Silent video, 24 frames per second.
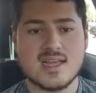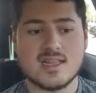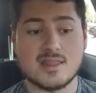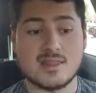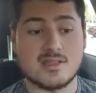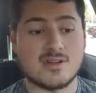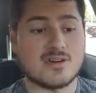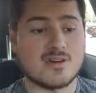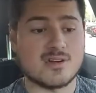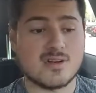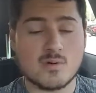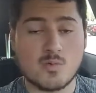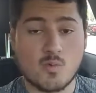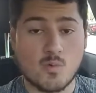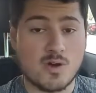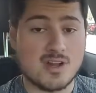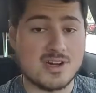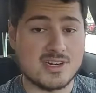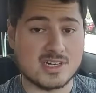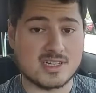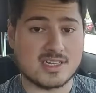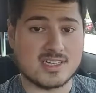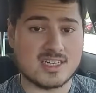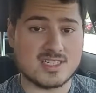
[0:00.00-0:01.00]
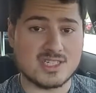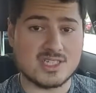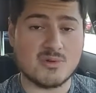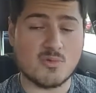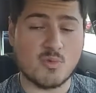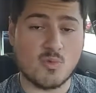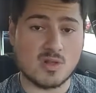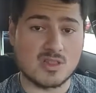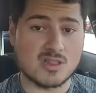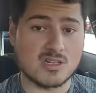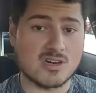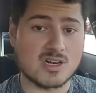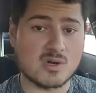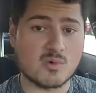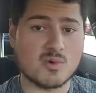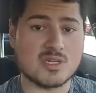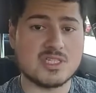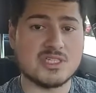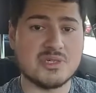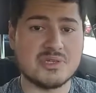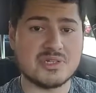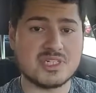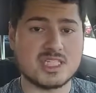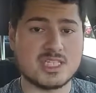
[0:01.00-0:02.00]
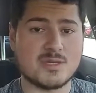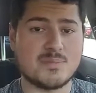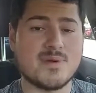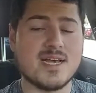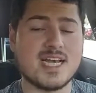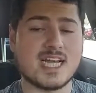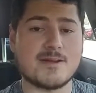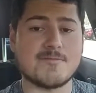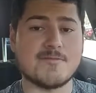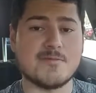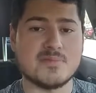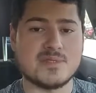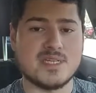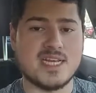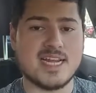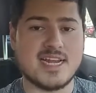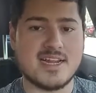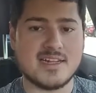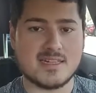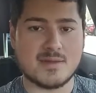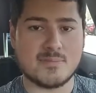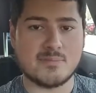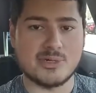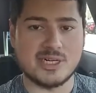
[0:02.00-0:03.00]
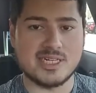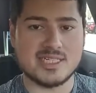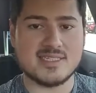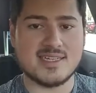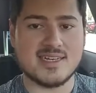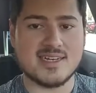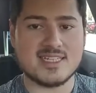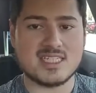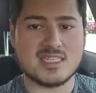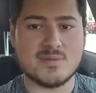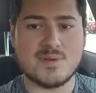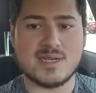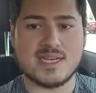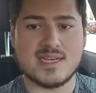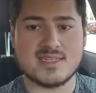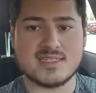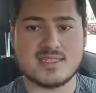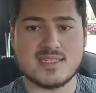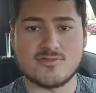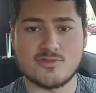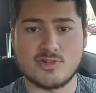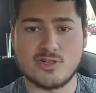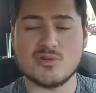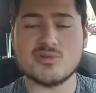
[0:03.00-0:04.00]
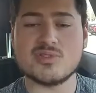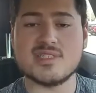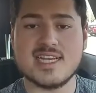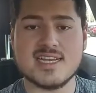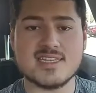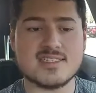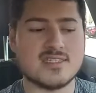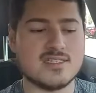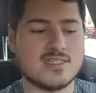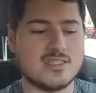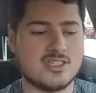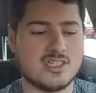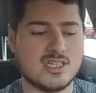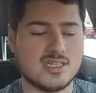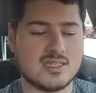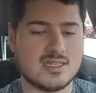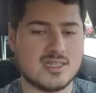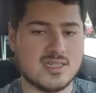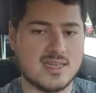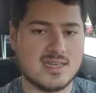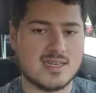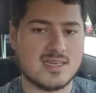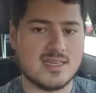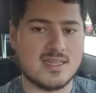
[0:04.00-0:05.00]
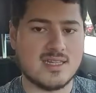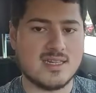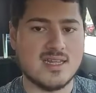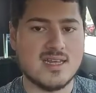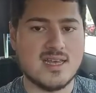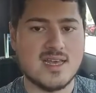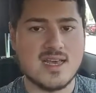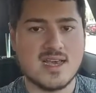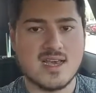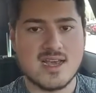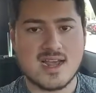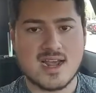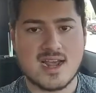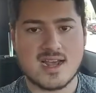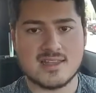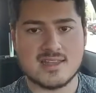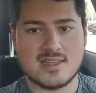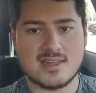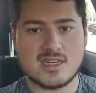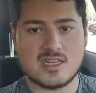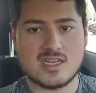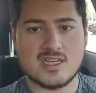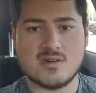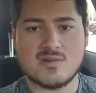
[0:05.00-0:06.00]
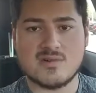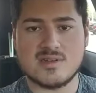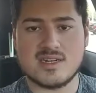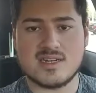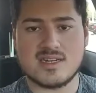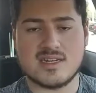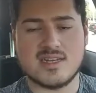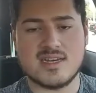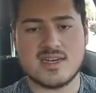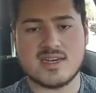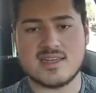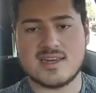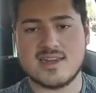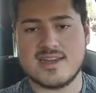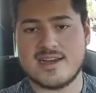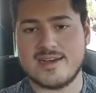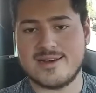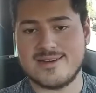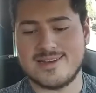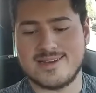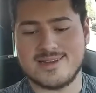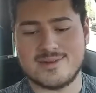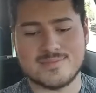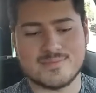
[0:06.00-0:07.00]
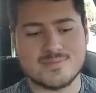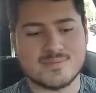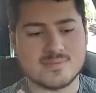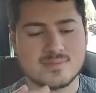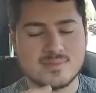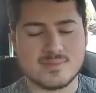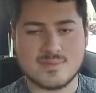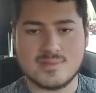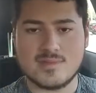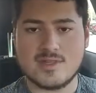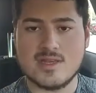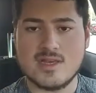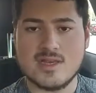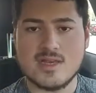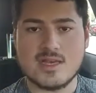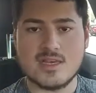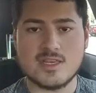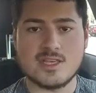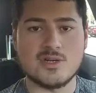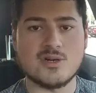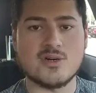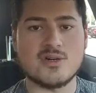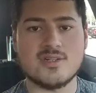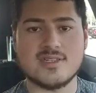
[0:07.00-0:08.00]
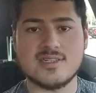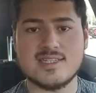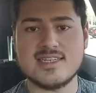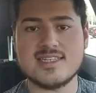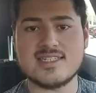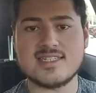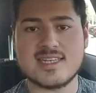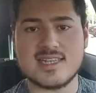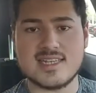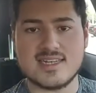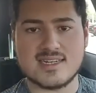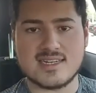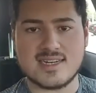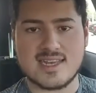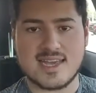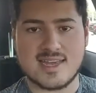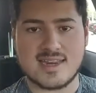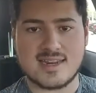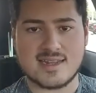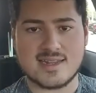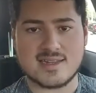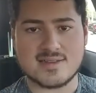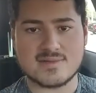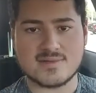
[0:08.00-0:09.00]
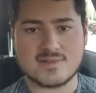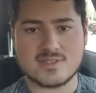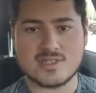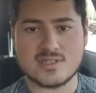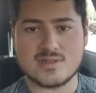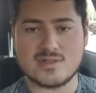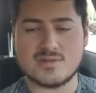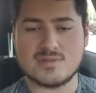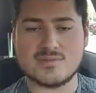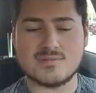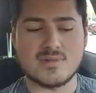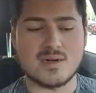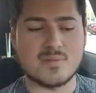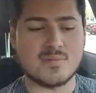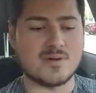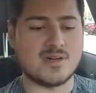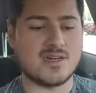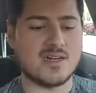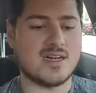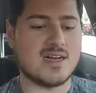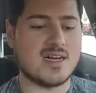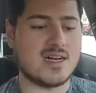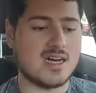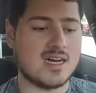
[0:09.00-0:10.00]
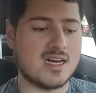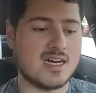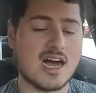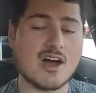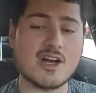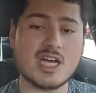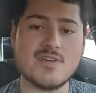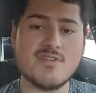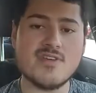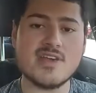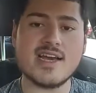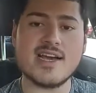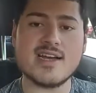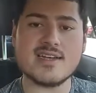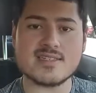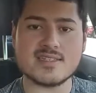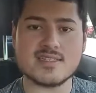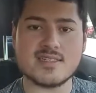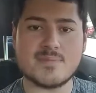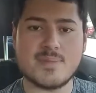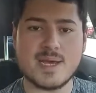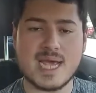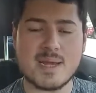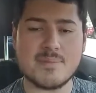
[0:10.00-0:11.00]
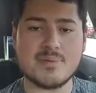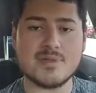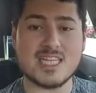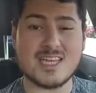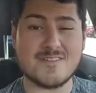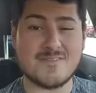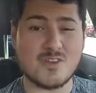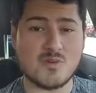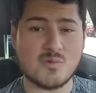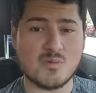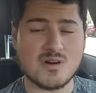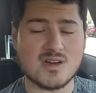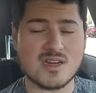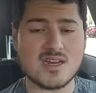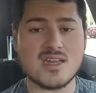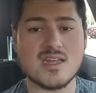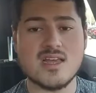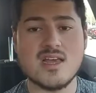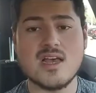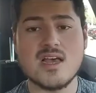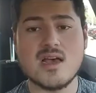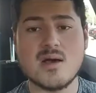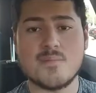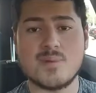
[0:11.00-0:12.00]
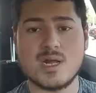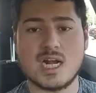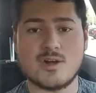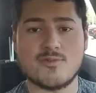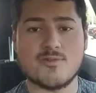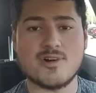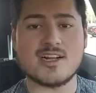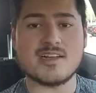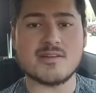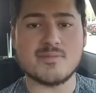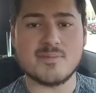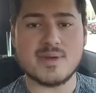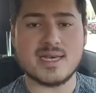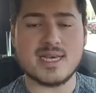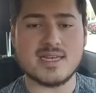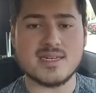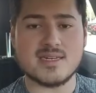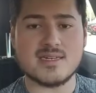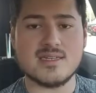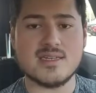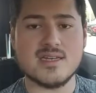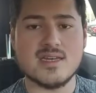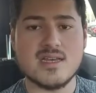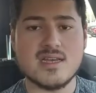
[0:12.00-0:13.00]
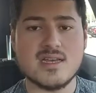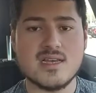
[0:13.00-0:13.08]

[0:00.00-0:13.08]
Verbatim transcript: Learn what to expect from taking the pre-test, because the real test is just like it, and then go in and knock it out, and you'll at least get an 80. So remember, I'll give you guys the pamphlet if you want it, but I recommend